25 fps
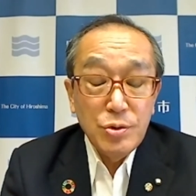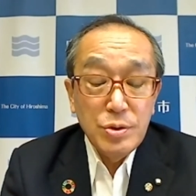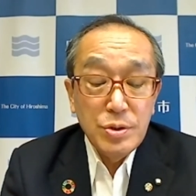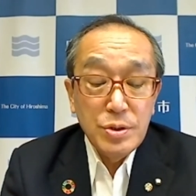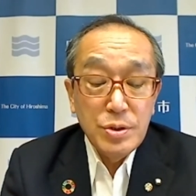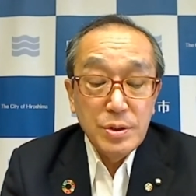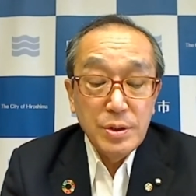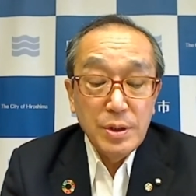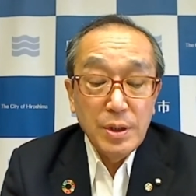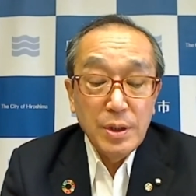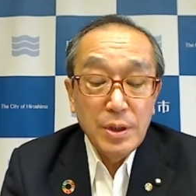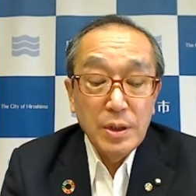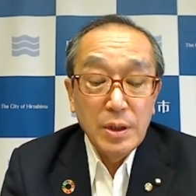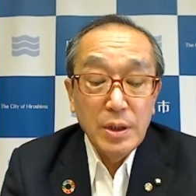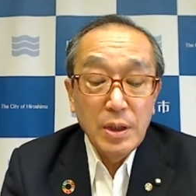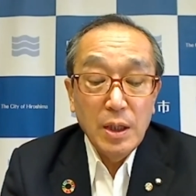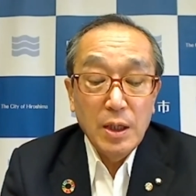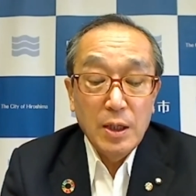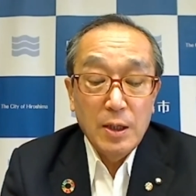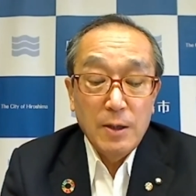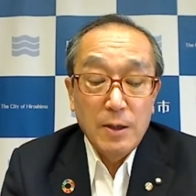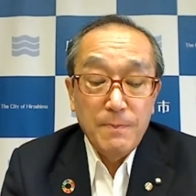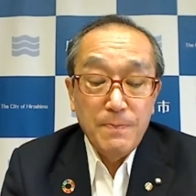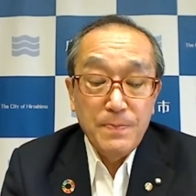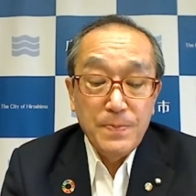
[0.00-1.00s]
But I,
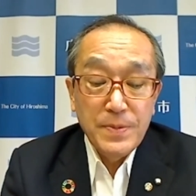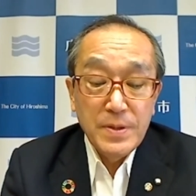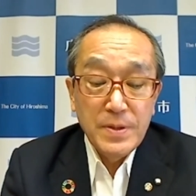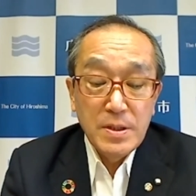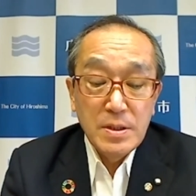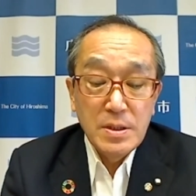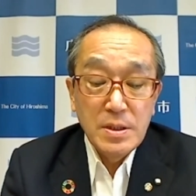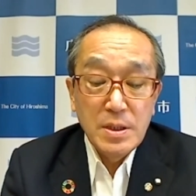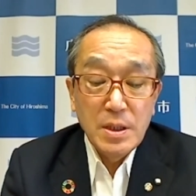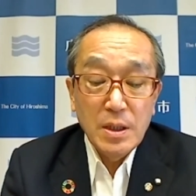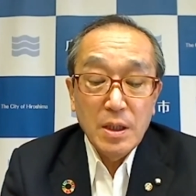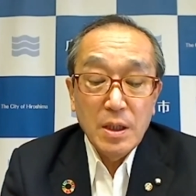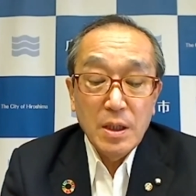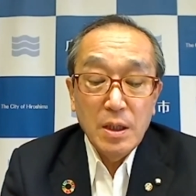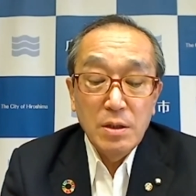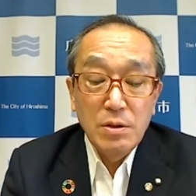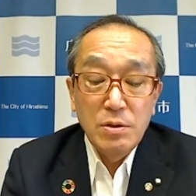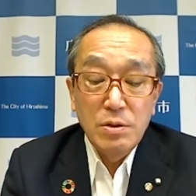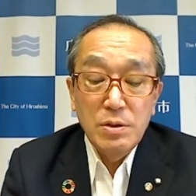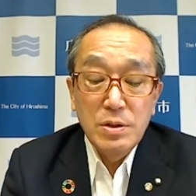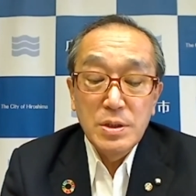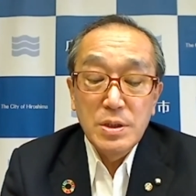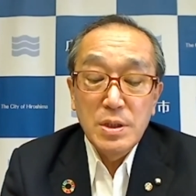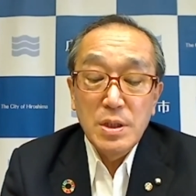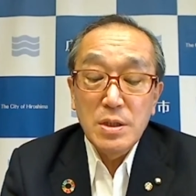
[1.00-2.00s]
ever since
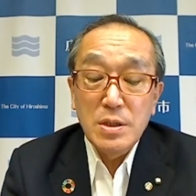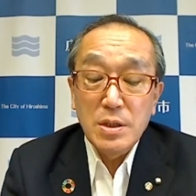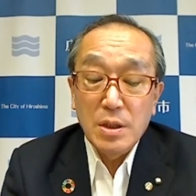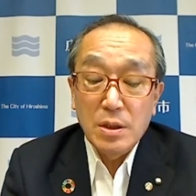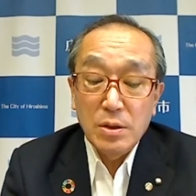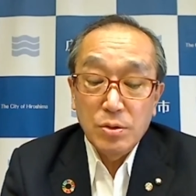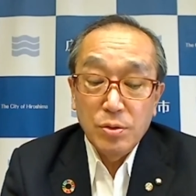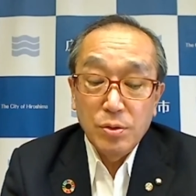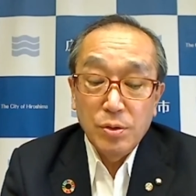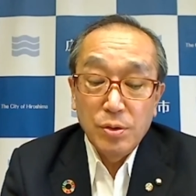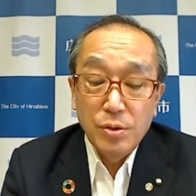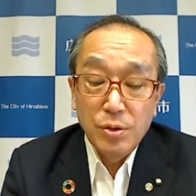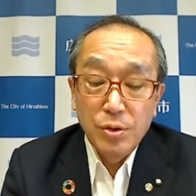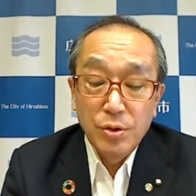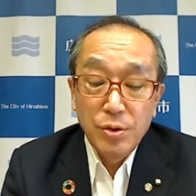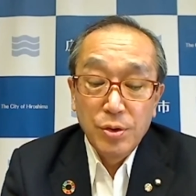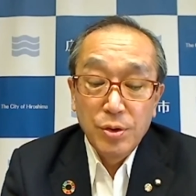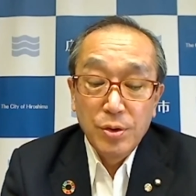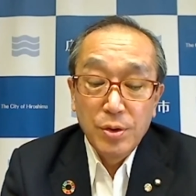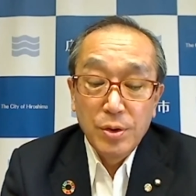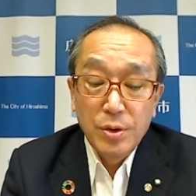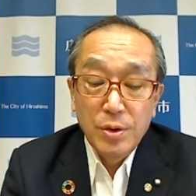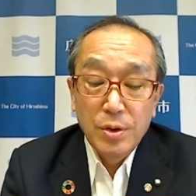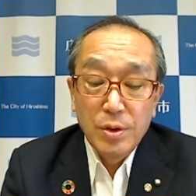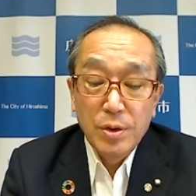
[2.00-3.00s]
2011, when I
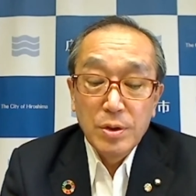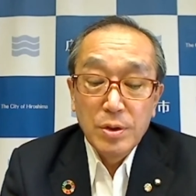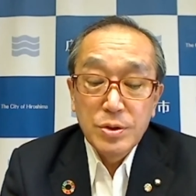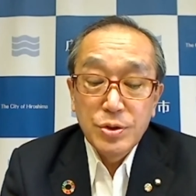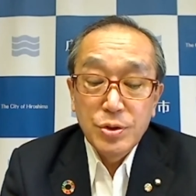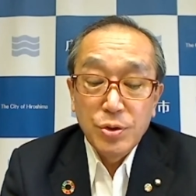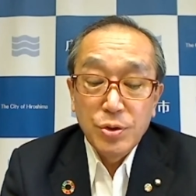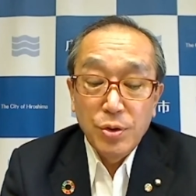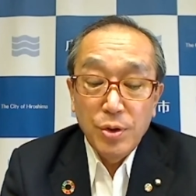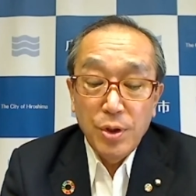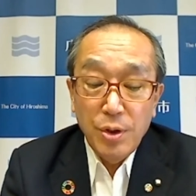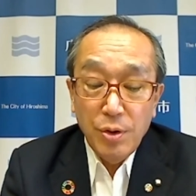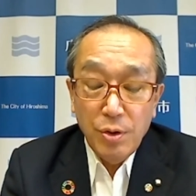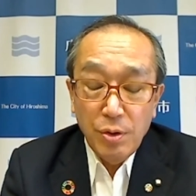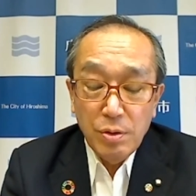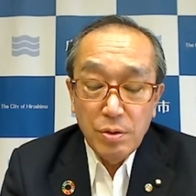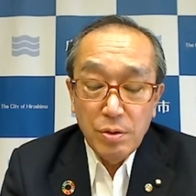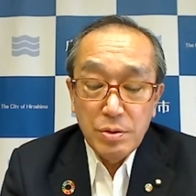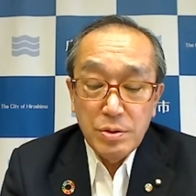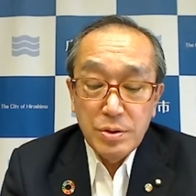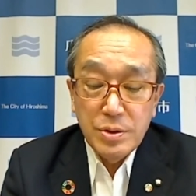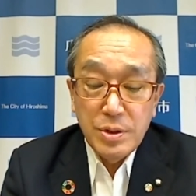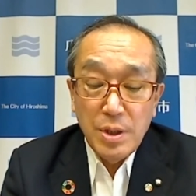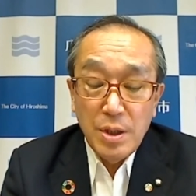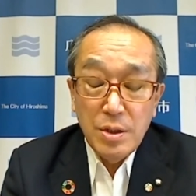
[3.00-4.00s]
took office as a
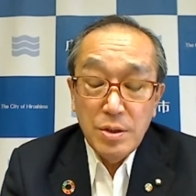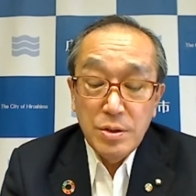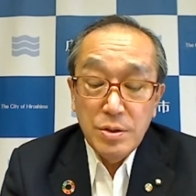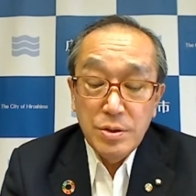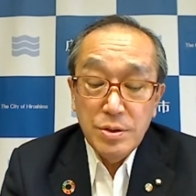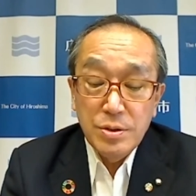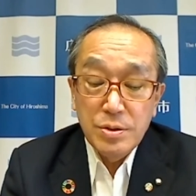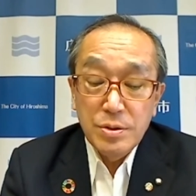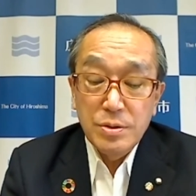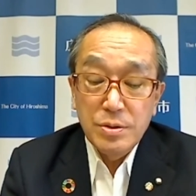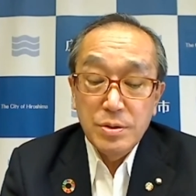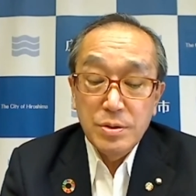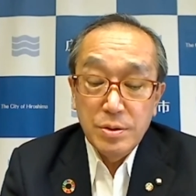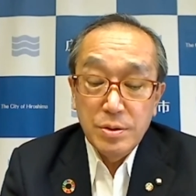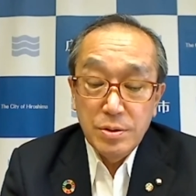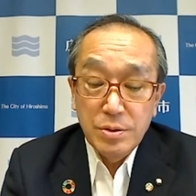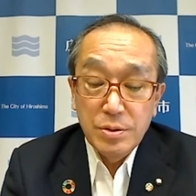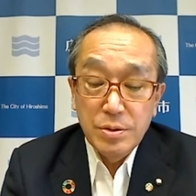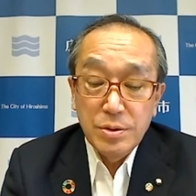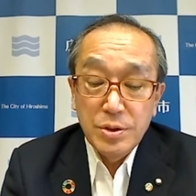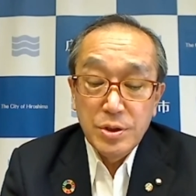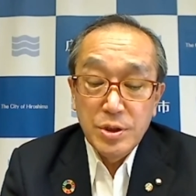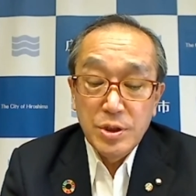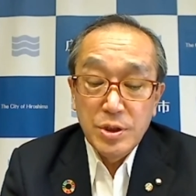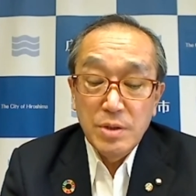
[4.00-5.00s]
mayor, have
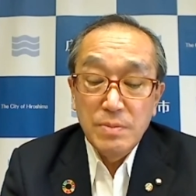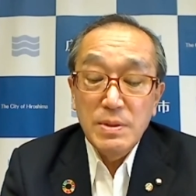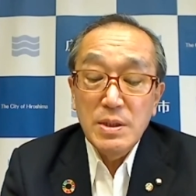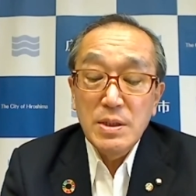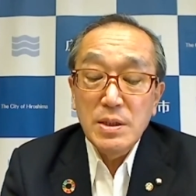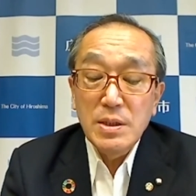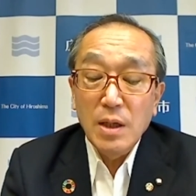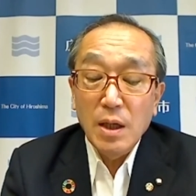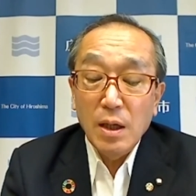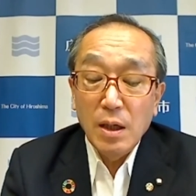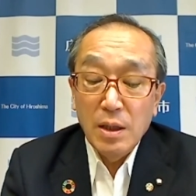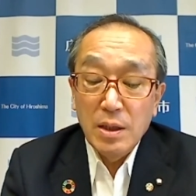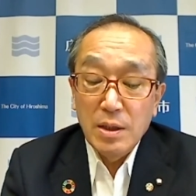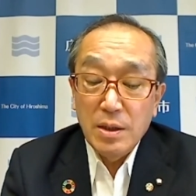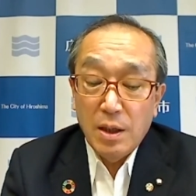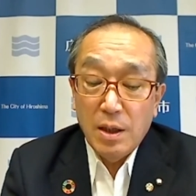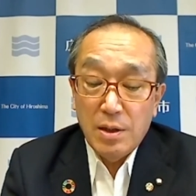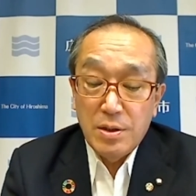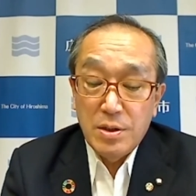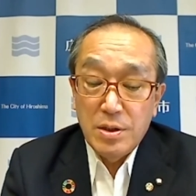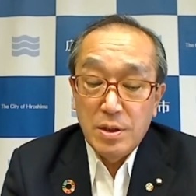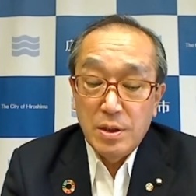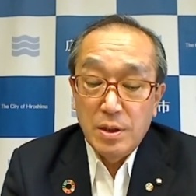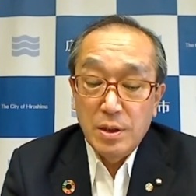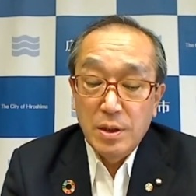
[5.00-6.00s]
been presenting to
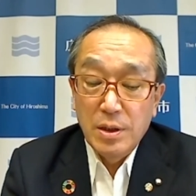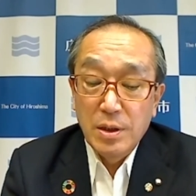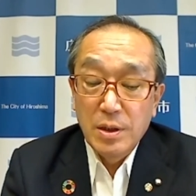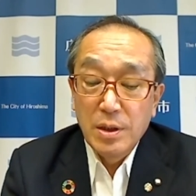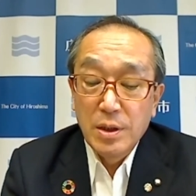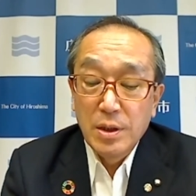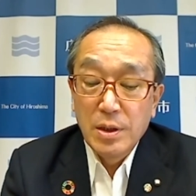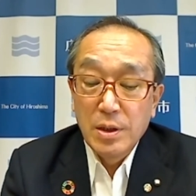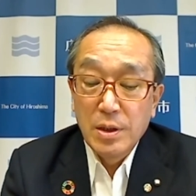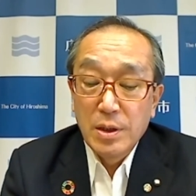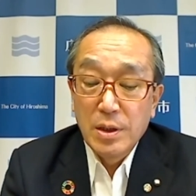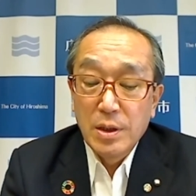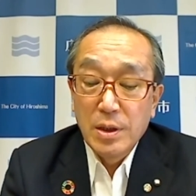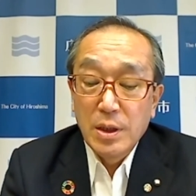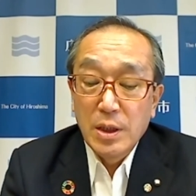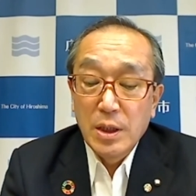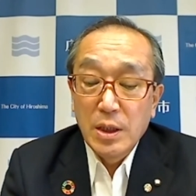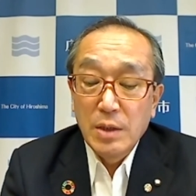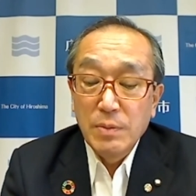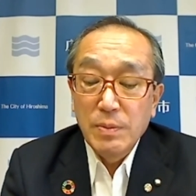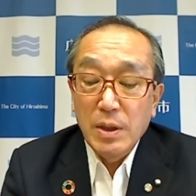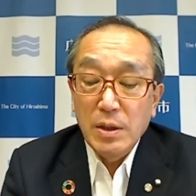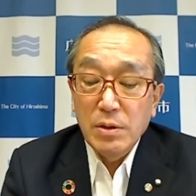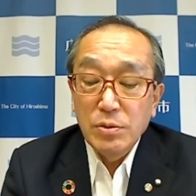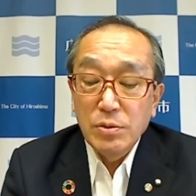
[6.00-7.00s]
the world's
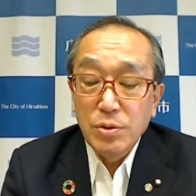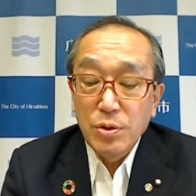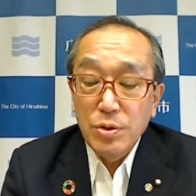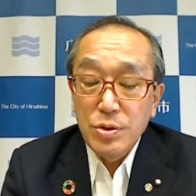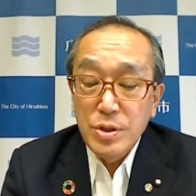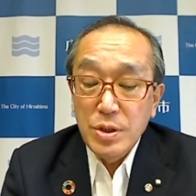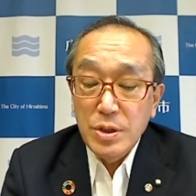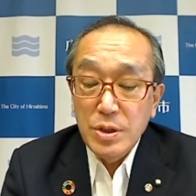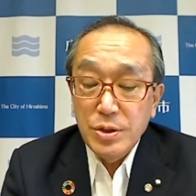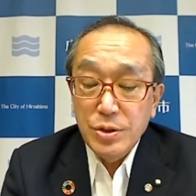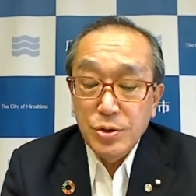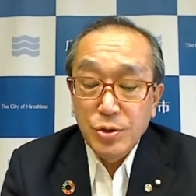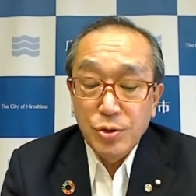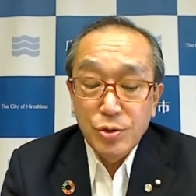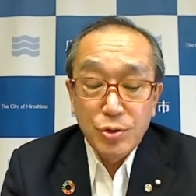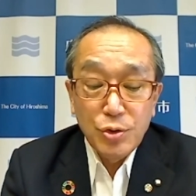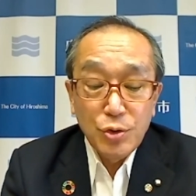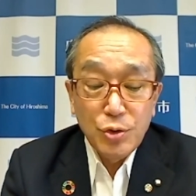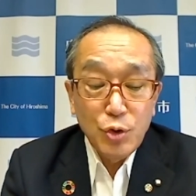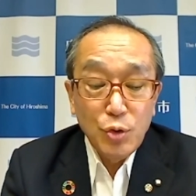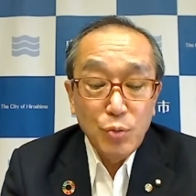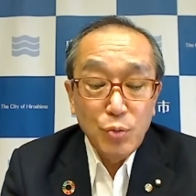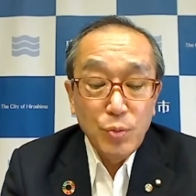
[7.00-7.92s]
policymakers and the civil